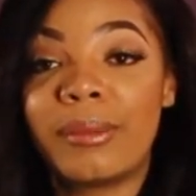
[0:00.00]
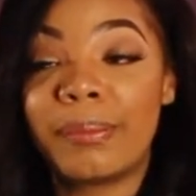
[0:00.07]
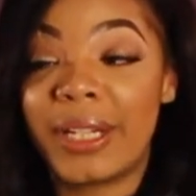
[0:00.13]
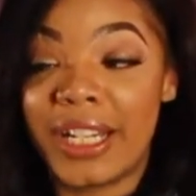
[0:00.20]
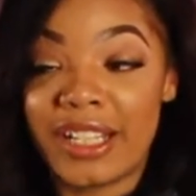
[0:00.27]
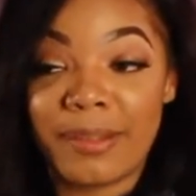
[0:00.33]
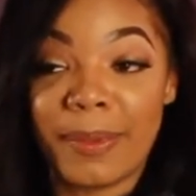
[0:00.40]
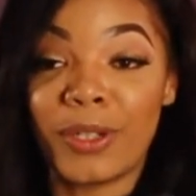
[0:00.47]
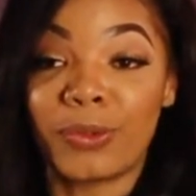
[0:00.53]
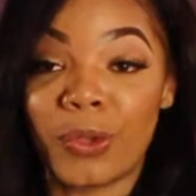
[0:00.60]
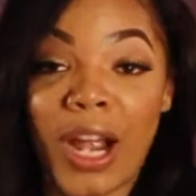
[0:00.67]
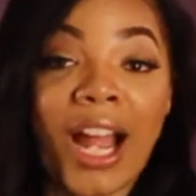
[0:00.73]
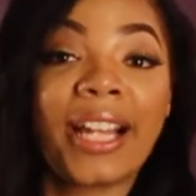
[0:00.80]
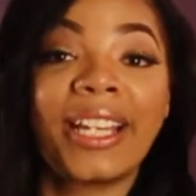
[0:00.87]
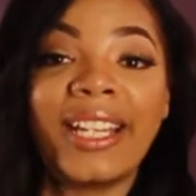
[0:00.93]
but it's been
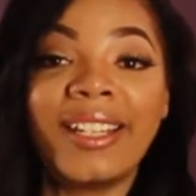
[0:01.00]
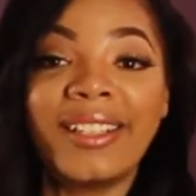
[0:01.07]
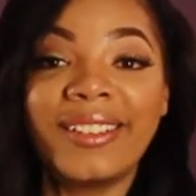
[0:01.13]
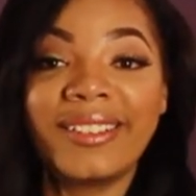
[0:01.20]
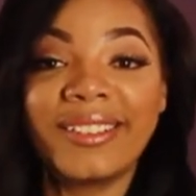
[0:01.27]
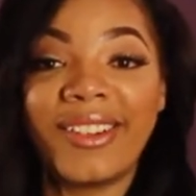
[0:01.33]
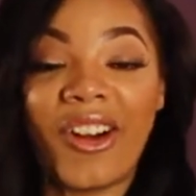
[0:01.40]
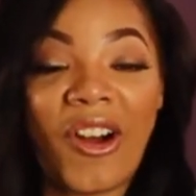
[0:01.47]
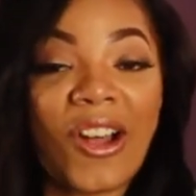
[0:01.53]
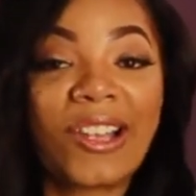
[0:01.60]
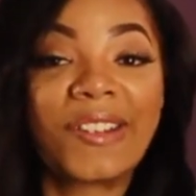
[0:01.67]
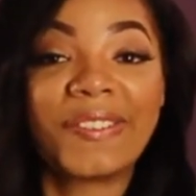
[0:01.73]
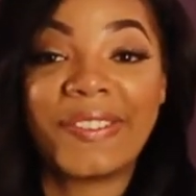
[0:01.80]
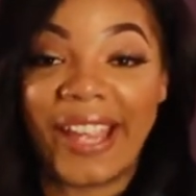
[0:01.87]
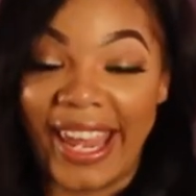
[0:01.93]
rocky all
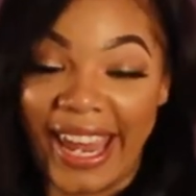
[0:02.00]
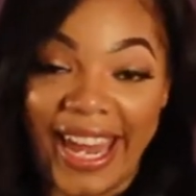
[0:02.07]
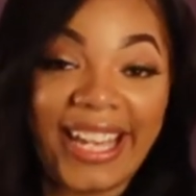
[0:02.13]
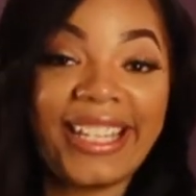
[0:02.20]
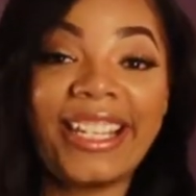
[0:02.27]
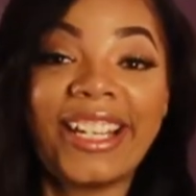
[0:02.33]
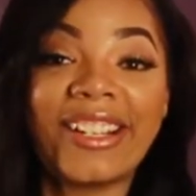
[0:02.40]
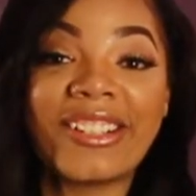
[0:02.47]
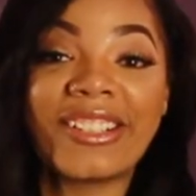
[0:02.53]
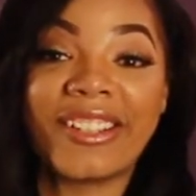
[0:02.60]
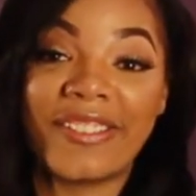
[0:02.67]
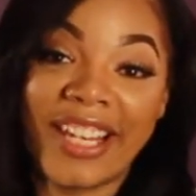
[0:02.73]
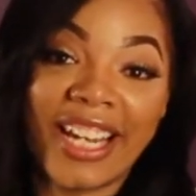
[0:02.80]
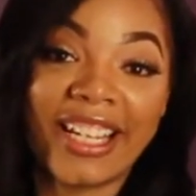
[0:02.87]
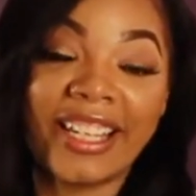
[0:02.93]
of 8 years
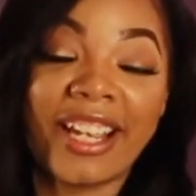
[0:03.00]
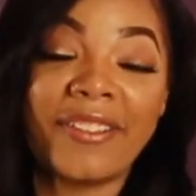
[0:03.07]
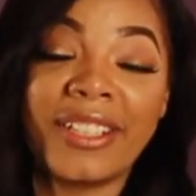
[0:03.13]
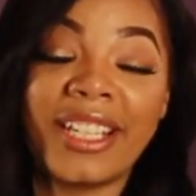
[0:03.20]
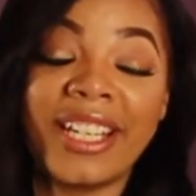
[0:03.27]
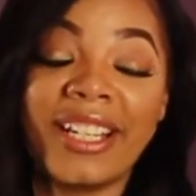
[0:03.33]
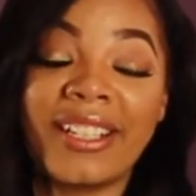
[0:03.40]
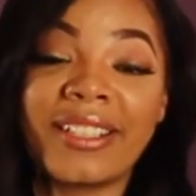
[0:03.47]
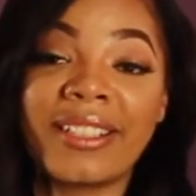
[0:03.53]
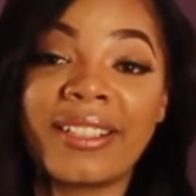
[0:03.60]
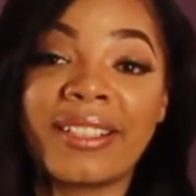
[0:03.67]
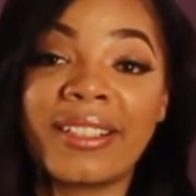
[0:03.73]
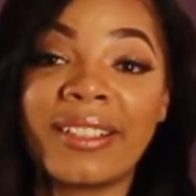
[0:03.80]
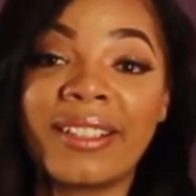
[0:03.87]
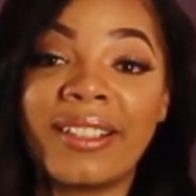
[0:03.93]
of that 11
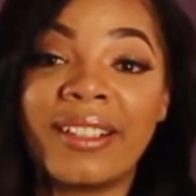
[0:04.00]
years,